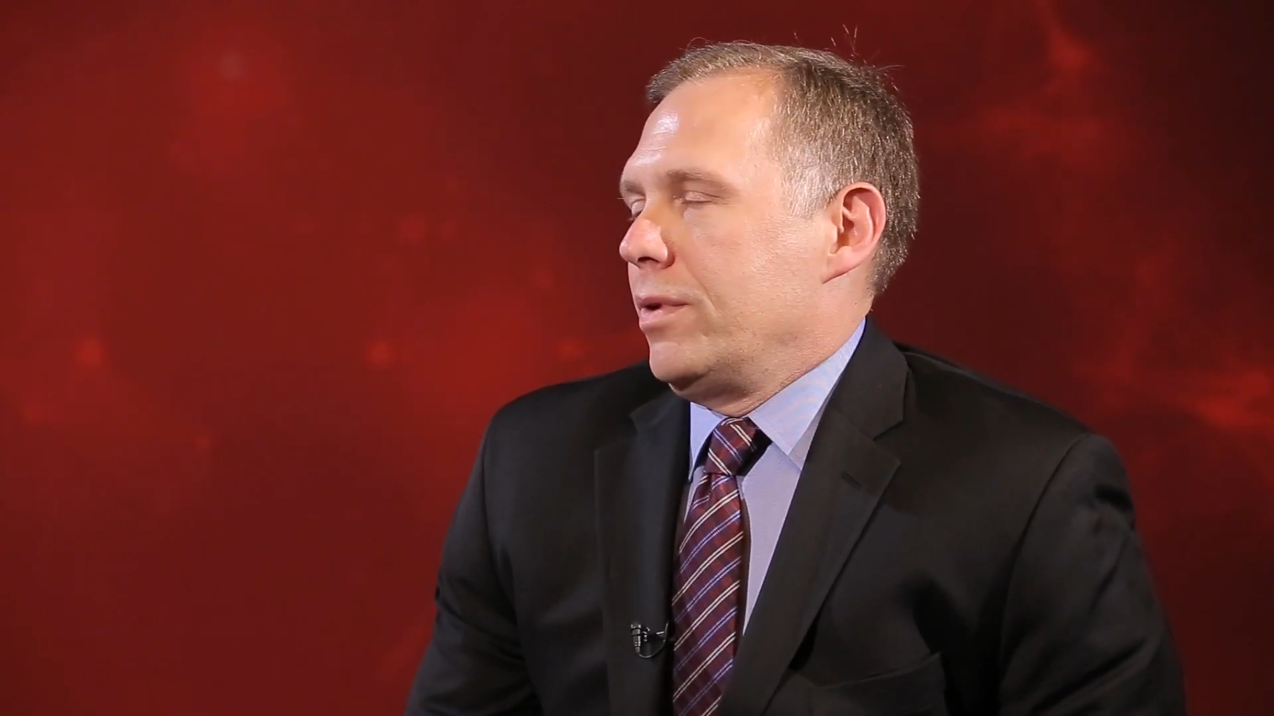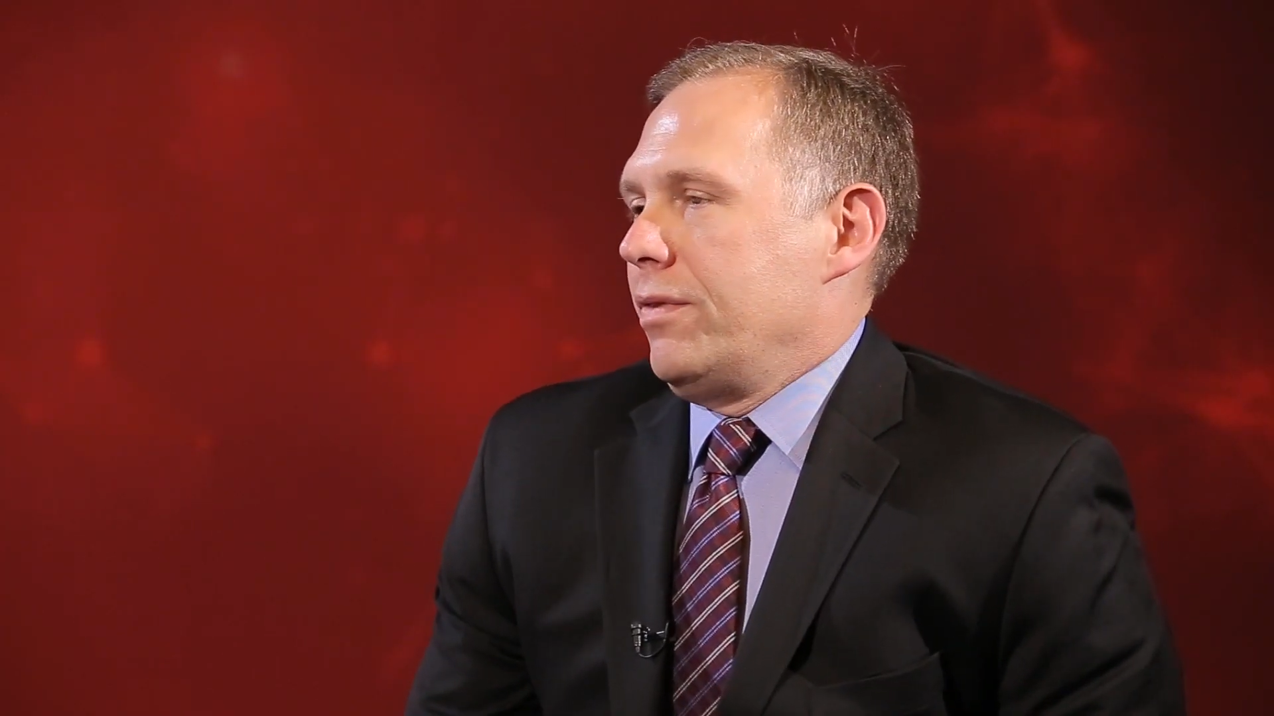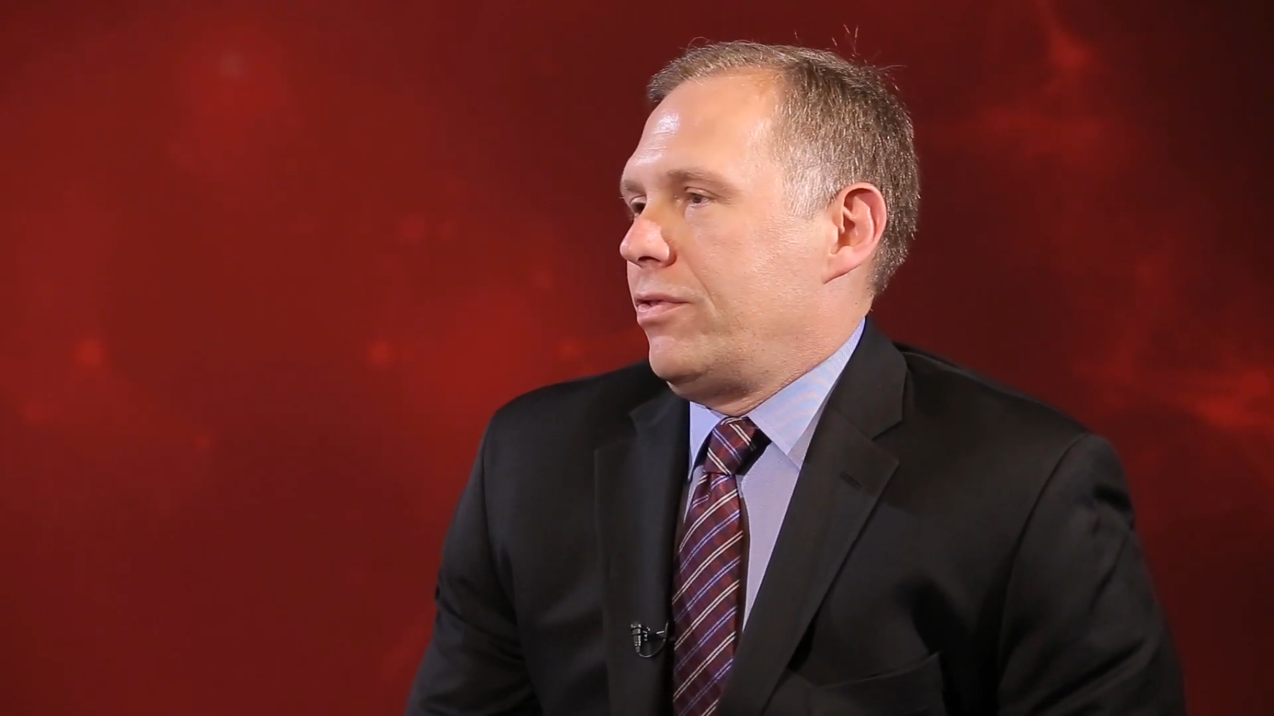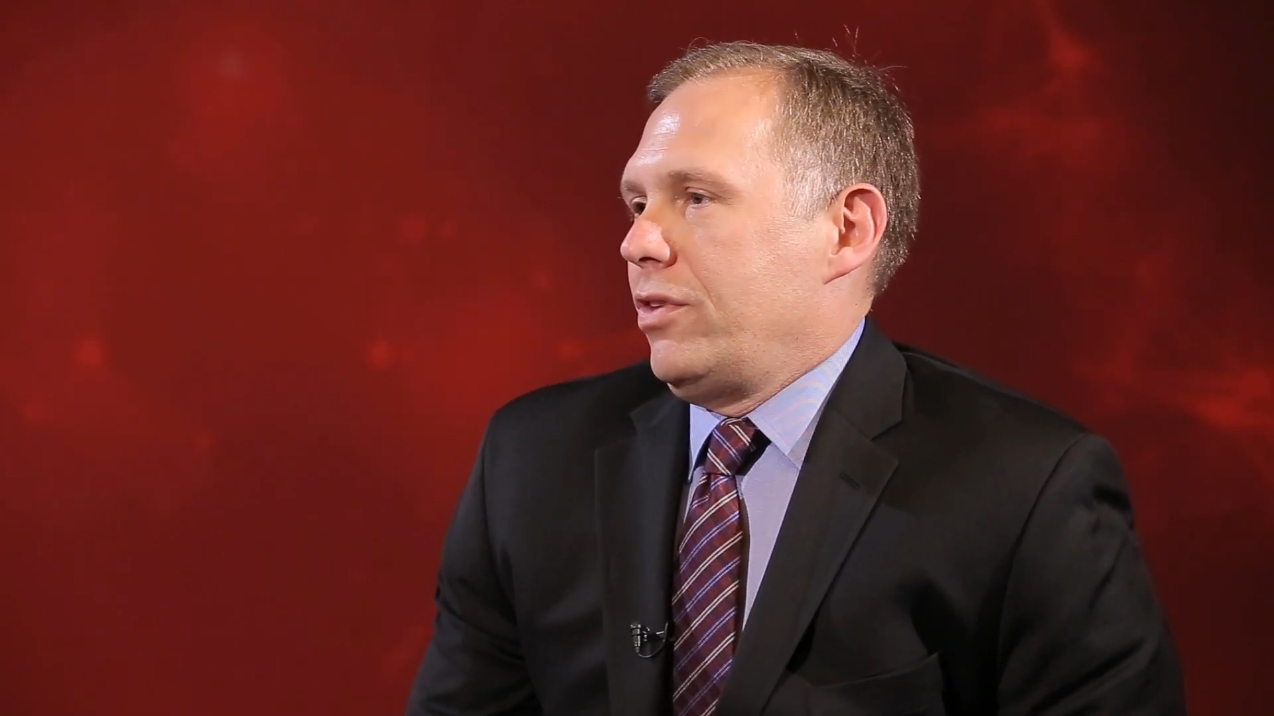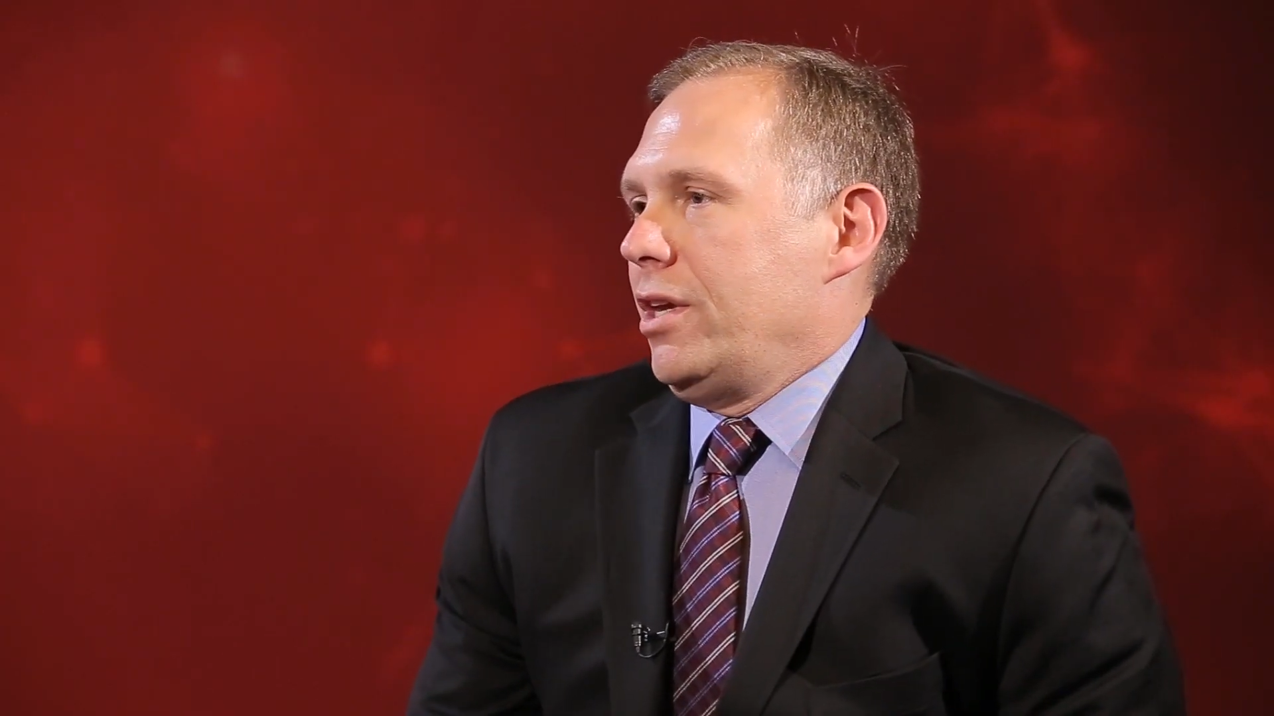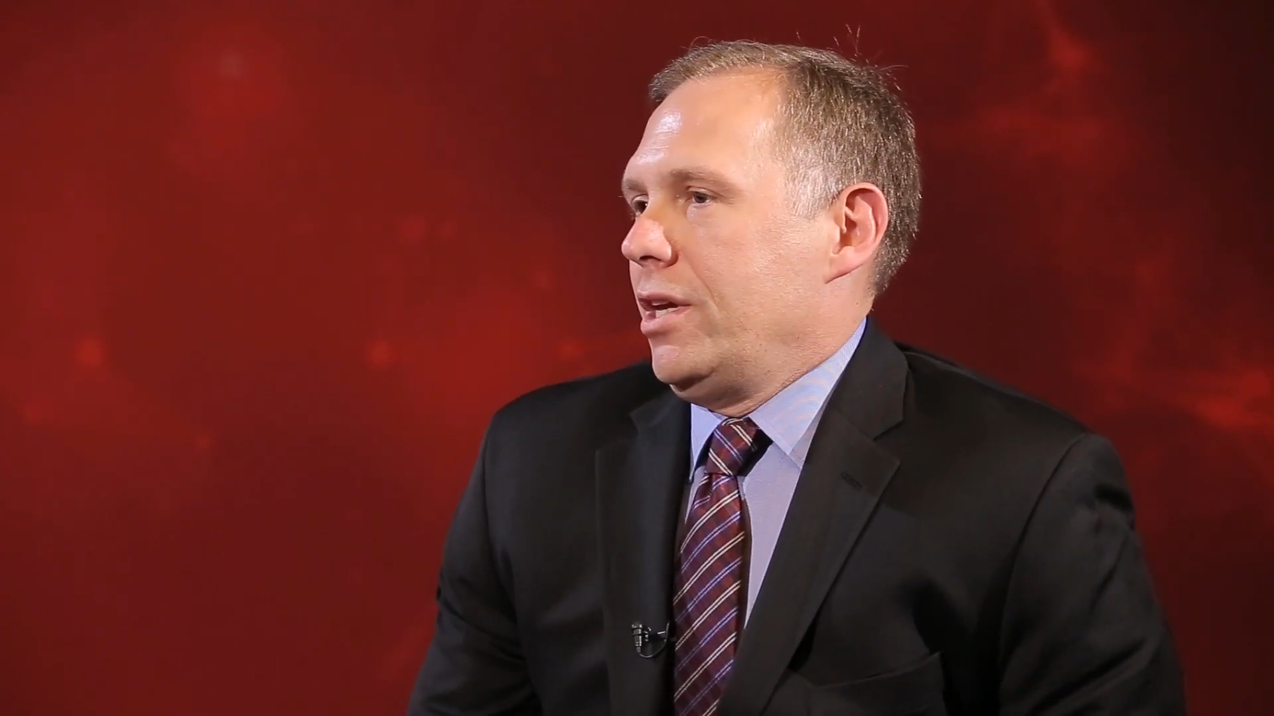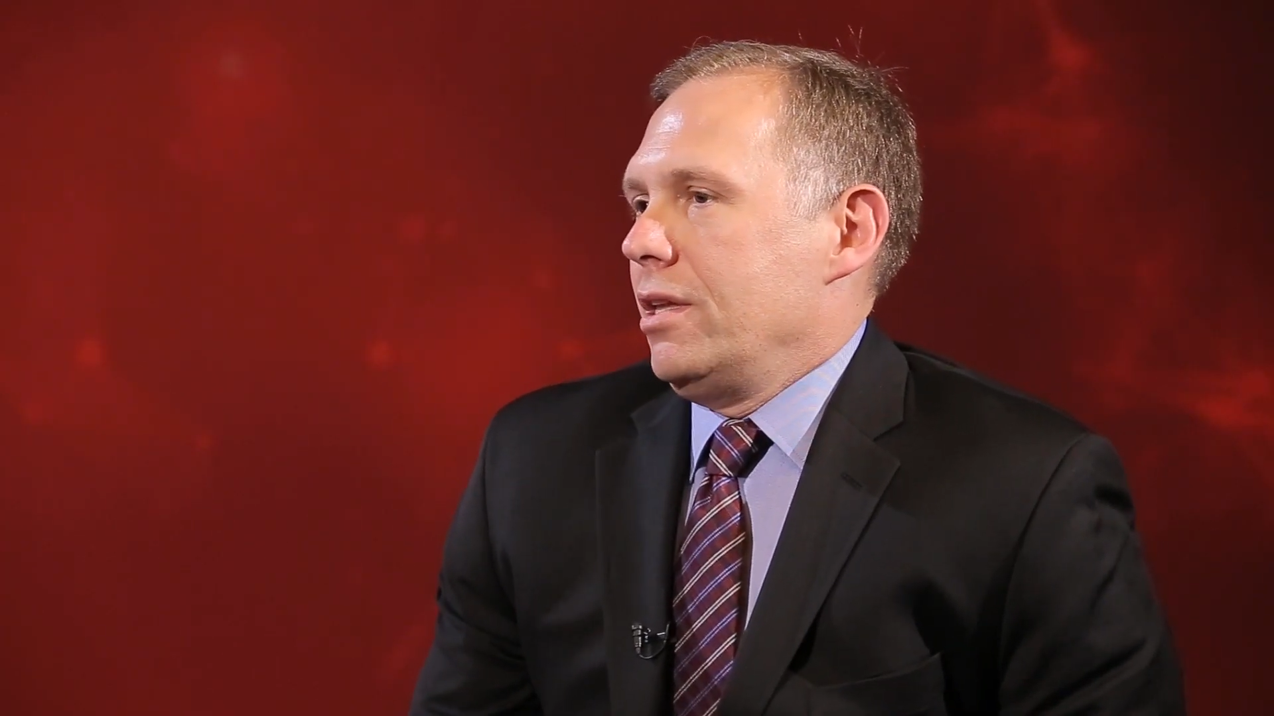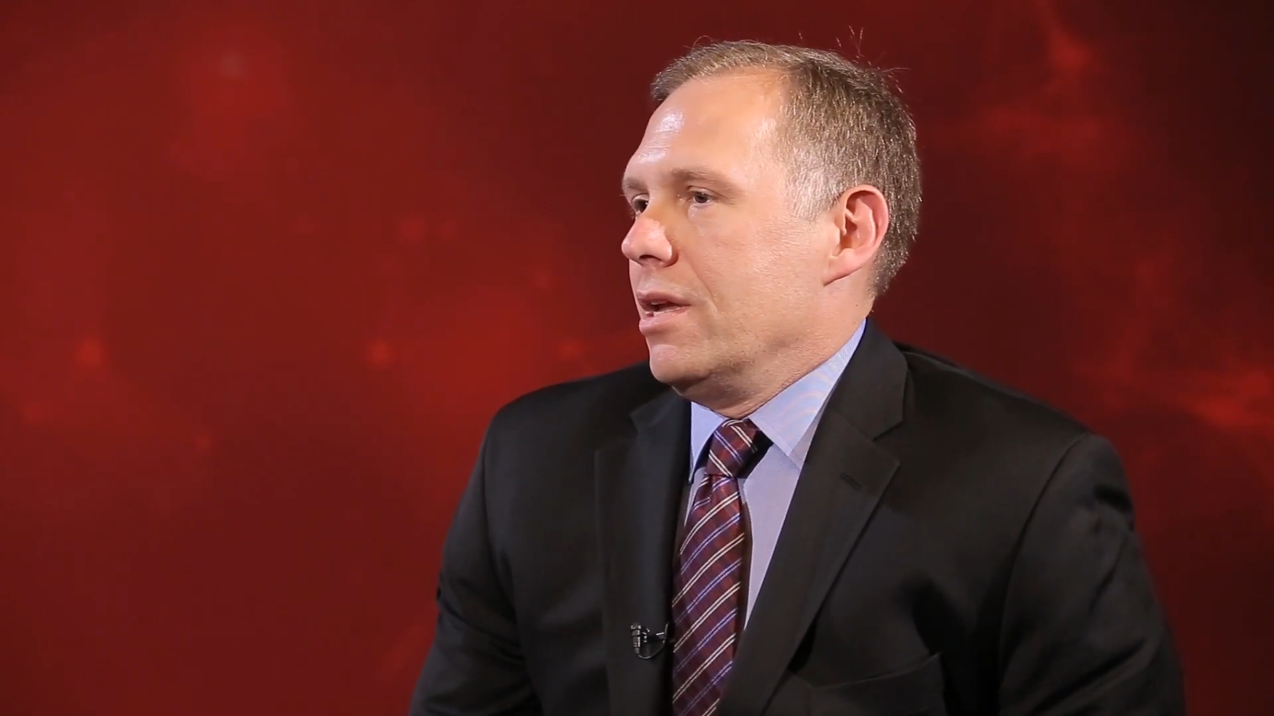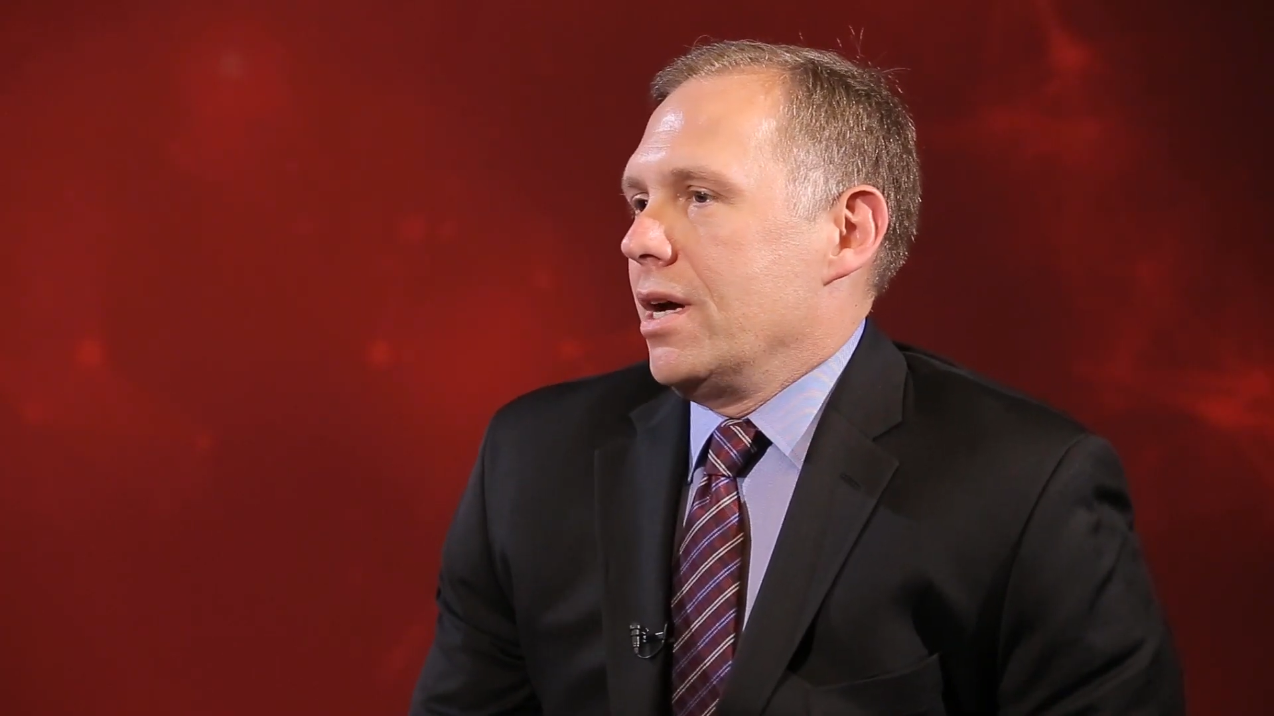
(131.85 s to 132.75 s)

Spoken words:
we've seen